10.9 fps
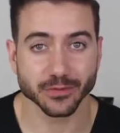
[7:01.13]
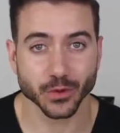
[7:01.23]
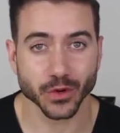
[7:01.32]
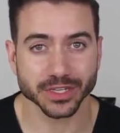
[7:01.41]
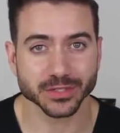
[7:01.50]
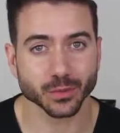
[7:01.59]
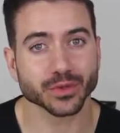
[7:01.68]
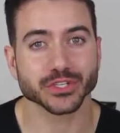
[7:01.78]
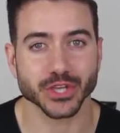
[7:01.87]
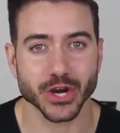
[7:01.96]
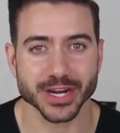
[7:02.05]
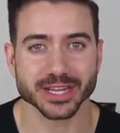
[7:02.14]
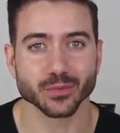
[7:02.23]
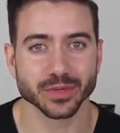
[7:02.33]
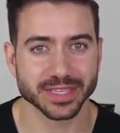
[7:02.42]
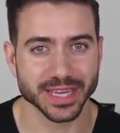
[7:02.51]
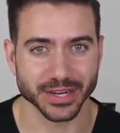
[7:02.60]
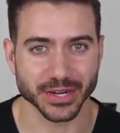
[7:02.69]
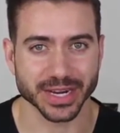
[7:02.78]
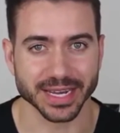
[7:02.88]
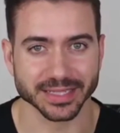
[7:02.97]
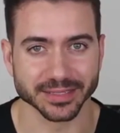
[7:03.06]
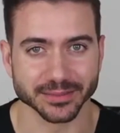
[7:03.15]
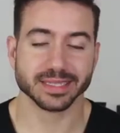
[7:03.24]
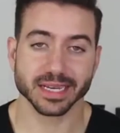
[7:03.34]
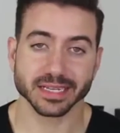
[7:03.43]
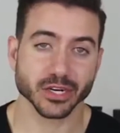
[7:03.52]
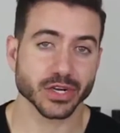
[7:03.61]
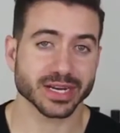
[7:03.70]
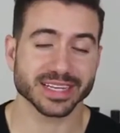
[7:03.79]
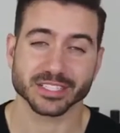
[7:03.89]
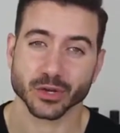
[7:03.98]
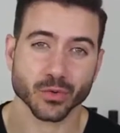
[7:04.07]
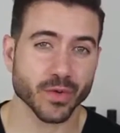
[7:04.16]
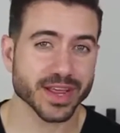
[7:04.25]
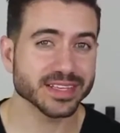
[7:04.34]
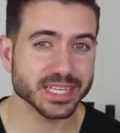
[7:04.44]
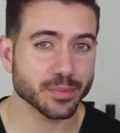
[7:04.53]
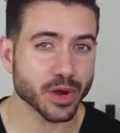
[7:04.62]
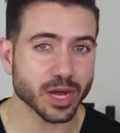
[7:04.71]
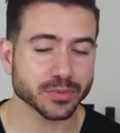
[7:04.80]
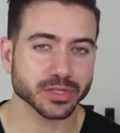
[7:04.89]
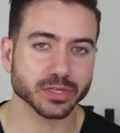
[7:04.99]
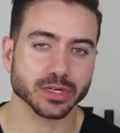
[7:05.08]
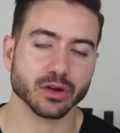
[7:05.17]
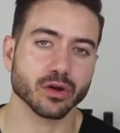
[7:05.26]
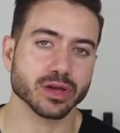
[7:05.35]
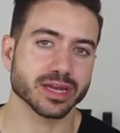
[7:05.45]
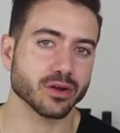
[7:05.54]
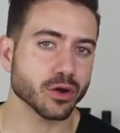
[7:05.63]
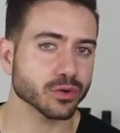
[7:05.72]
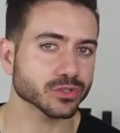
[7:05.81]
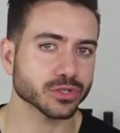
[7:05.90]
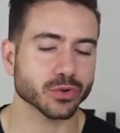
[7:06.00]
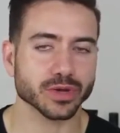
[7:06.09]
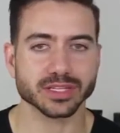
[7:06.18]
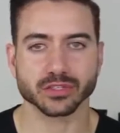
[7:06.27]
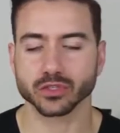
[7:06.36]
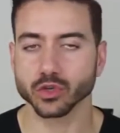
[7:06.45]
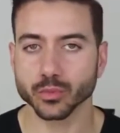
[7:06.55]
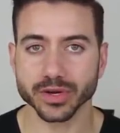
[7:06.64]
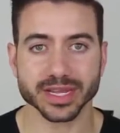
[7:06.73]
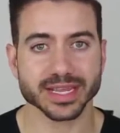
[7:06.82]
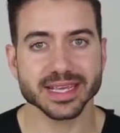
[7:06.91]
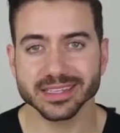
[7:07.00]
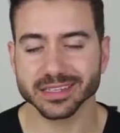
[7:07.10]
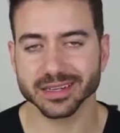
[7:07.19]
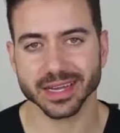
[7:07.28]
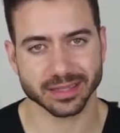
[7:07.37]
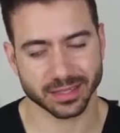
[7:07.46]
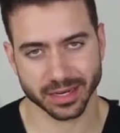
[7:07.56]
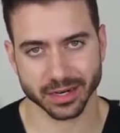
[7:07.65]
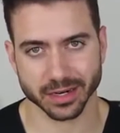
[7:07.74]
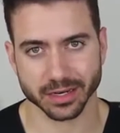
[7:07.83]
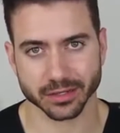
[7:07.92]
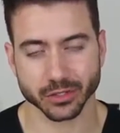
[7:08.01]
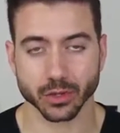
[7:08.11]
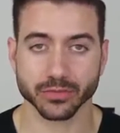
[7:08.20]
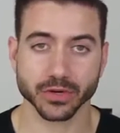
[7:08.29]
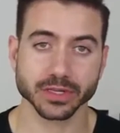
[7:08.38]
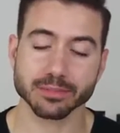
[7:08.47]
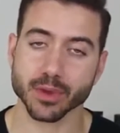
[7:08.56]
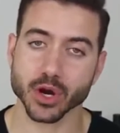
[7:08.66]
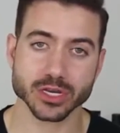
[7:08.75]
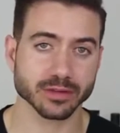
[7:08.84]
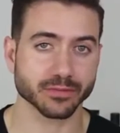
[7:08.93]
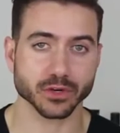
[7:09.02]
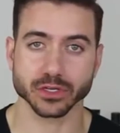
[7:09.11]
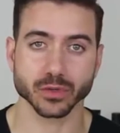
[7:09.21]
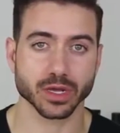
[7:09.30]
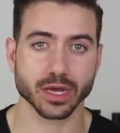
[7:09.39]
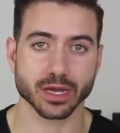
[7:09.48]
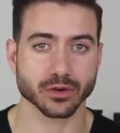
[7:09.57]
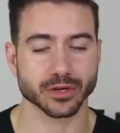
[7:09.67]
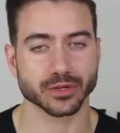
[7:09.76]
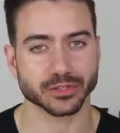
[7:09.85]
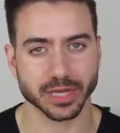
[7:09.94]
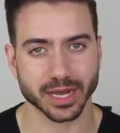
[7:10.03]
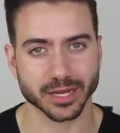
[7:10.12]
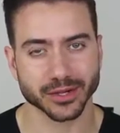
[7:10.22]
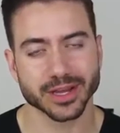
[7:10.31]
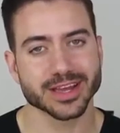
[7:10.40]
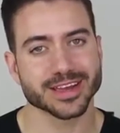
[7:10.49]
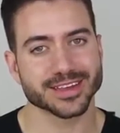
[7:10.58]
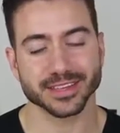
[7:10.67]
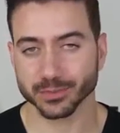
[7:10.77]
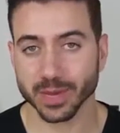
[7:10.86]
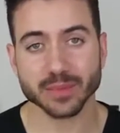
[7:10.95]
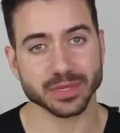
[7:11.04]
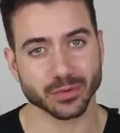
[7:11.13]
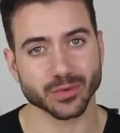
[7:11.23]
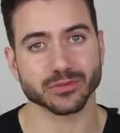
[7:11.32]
And of course, we're starting with the undercut. The undercut is crazy popular, and also it's super easy to get this haircut. So if you're in the market for a new cut or a new style, this might be the